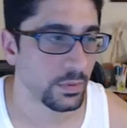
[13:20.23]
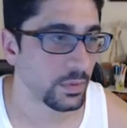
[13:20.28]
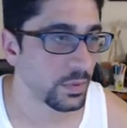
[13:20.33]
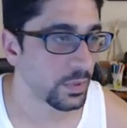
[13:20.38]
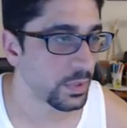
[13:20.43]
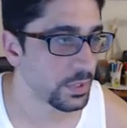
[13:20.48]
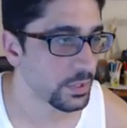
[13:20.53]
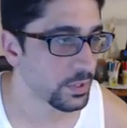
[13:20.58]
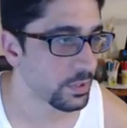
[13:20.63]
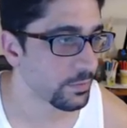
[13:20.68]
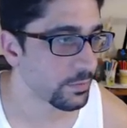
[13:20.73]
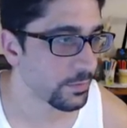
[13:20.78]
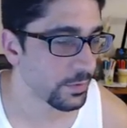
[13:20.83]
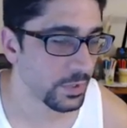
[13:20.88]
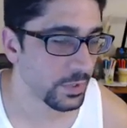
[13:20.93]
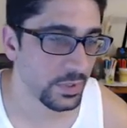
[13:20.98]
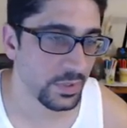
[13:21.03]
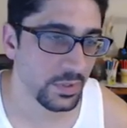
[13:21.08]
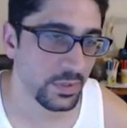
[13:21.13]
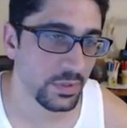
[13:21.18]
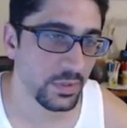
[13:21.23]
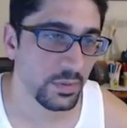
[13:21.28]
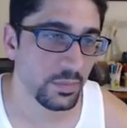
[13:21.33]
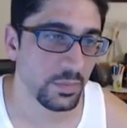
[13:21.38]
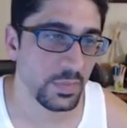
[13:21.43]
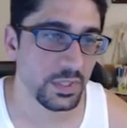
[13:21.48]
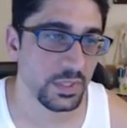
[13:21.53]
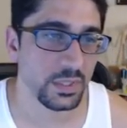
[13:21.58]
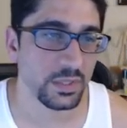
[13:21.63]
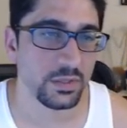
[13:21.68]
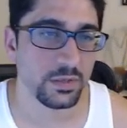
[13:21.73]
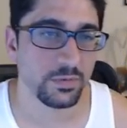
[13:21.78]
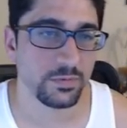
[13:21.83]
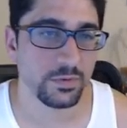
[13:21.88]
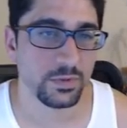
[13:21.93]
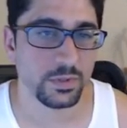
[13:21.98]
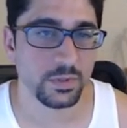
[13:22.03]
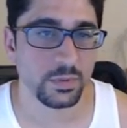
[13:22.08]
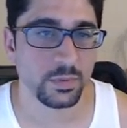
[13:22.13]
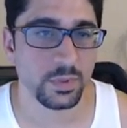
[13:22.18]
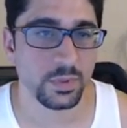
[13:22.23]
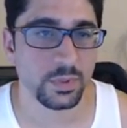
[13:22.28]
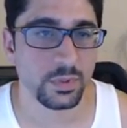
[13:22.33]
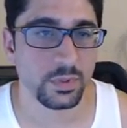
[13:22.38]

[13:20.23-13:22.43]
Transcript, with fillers: Well, that's good for us. Makes it easier for us to win.